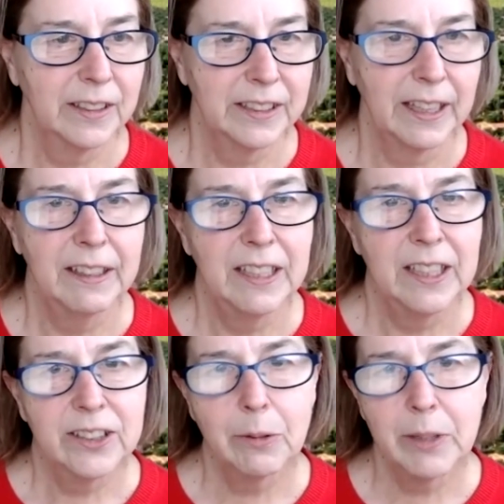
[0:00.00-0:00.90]
Yeah.
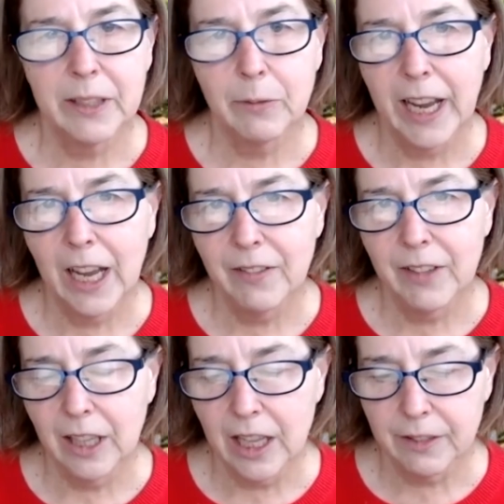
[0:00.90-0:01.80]
So we have a
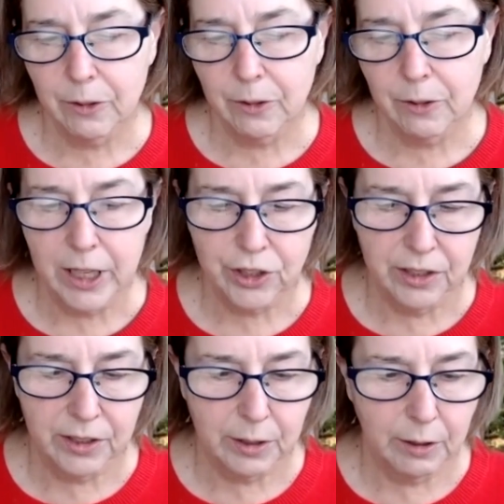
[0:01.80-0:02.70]
lot of
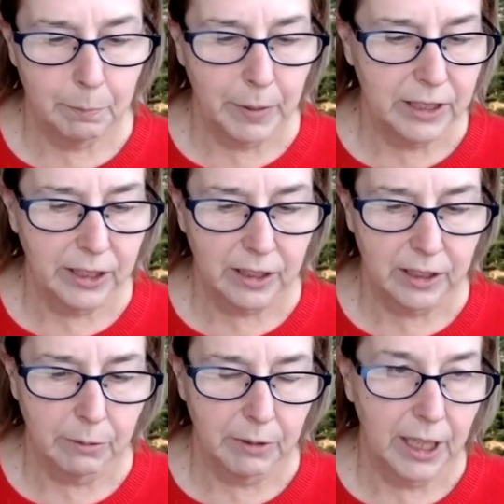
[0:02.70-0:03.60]
questions basically
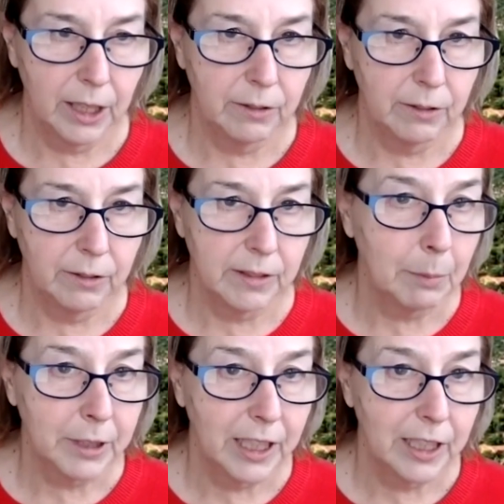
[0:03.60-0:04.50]
around
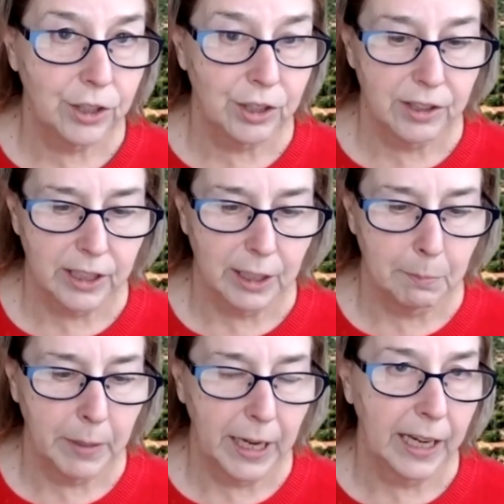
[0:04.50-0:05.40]
applications and
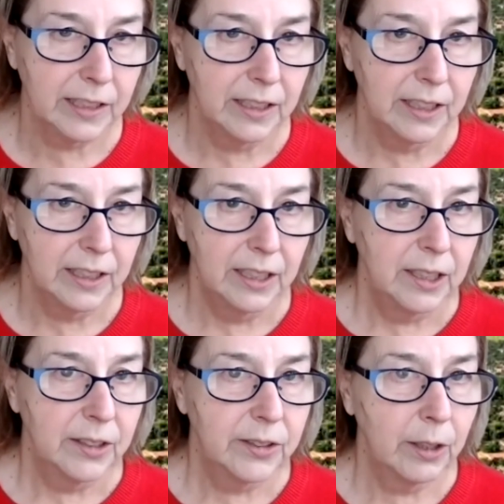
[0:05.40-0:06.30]
impact.
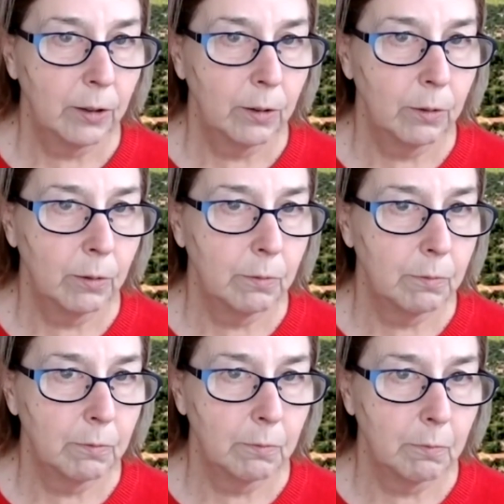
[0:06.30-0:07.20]
So
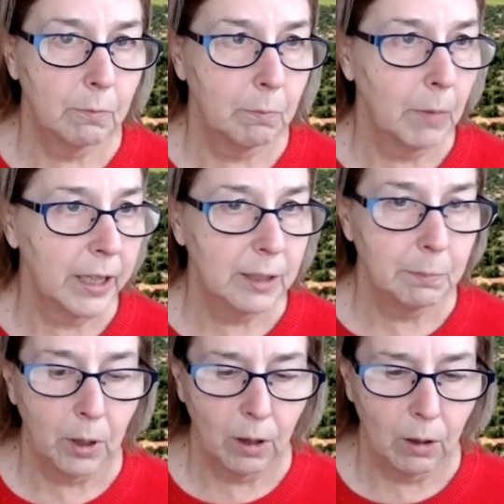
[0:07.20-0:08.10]
Mike and
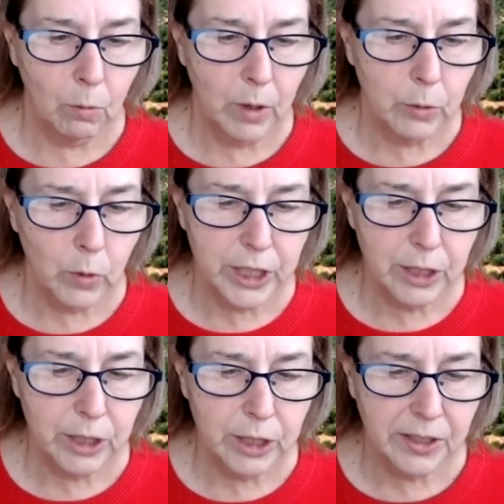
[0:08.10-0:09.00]
Paul, what do you
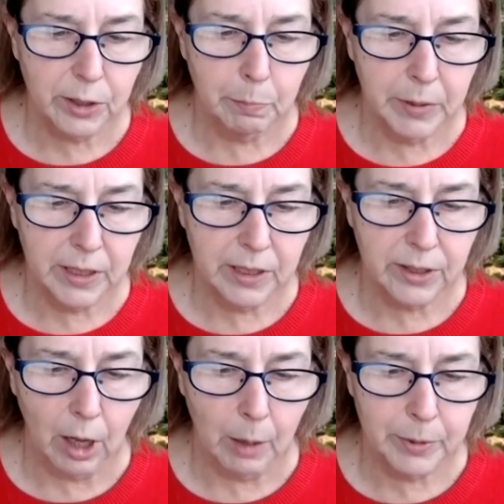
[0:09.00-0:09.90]
see as the biggest
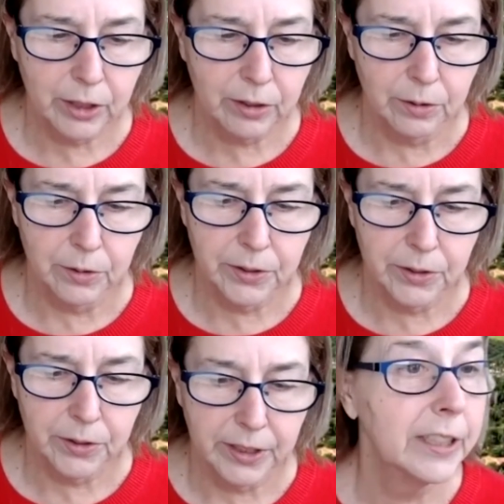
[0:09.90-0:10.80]
obstacles
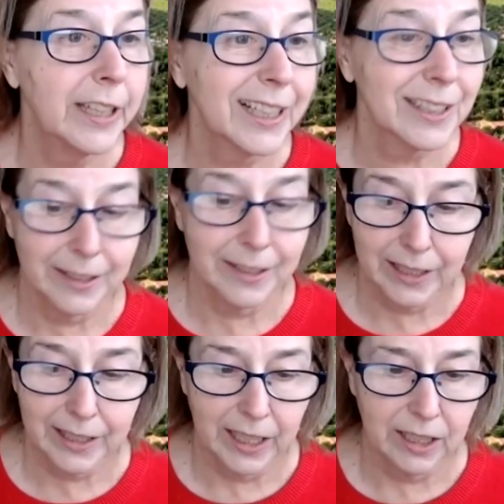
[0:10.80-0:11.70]
in the next
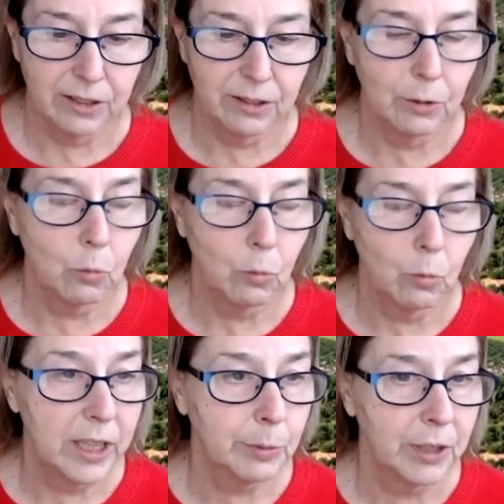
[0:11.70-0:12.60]
decade to the
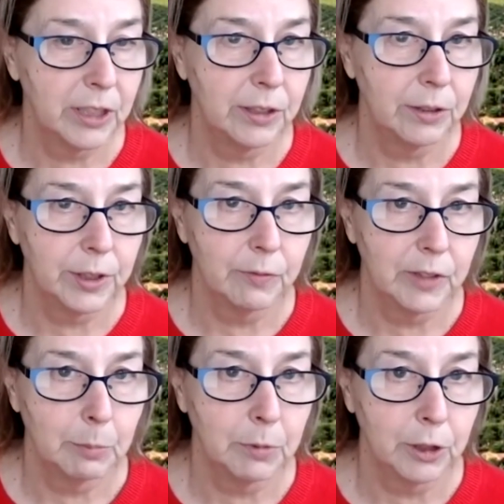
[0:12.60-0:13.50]
widespread use of
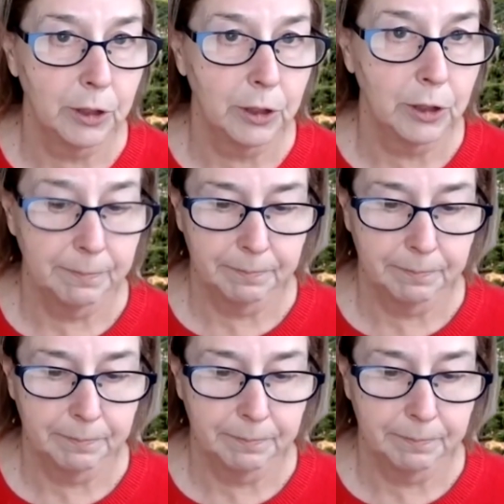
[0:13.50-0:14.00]
deep learning?